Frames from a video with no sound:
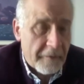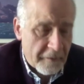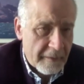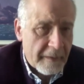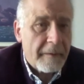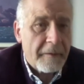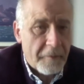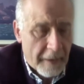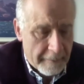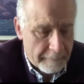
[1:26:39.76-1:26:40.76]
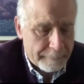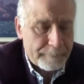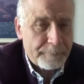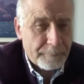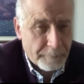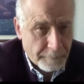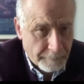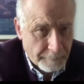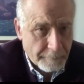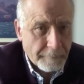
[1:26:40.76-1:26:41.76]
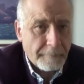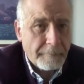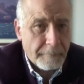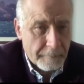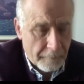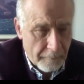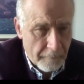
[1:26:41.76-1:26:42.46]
So it is a big challenge for